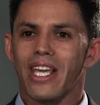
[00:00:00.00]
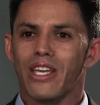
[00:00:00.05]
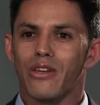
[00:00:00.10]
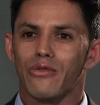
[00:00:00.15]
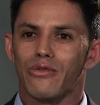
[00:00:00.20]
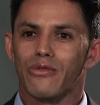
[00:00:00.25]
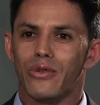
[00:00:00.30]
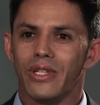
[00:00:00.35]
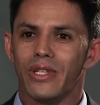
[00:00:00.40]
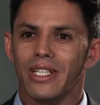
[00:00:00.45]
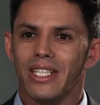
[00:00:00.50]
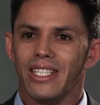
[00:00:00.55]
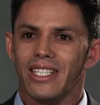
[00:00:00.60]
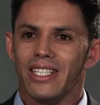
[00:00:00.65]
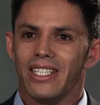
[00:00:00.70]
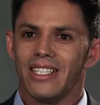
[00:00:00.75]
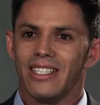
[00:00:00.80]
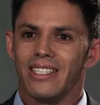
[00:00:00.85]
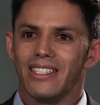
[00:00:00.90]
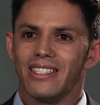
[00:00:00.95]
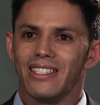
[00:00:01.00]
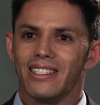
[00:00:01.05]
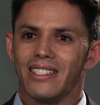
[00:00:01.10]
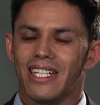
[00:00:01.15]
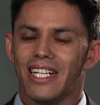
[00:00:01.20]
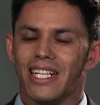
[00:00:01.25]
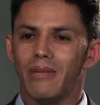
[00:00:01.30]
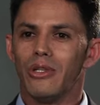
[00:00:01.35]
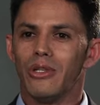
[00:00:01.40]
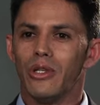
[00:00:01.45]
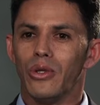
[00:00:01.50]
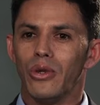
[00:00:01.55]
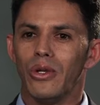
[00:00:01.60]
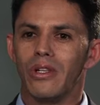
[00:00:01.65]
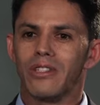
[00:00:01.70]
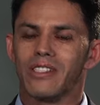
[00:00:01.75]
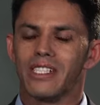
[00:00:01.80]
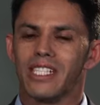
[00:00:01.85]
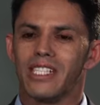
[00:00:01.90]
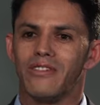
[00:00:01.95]
from someone who was a criminal
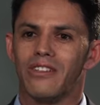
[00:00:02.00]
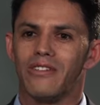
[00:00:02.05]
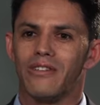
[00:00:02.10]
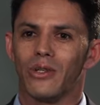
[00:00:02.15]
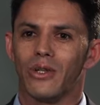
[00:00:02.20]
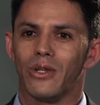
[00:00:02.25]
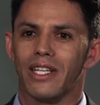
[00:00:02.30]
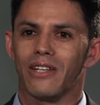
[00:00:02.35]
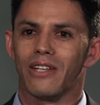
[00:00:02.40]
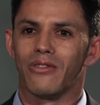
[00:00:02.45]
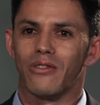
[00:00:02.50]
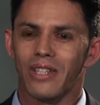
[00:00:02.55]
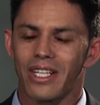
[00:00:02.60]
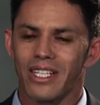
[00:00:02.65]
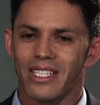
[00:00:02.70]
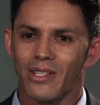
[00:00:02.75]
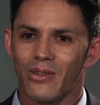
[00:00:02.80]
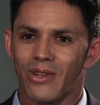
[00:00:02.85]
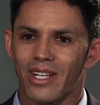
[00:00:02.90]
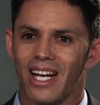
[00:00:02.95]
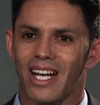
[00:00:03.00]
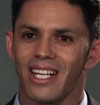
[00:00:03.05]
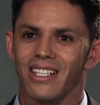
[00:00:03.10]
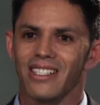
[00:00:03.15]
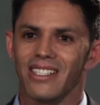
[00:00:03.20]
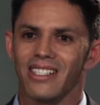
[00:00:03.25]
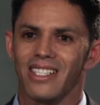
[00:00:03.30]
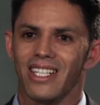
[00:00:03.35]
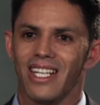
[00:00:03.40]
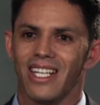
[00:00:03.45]
and confined to a youth prison.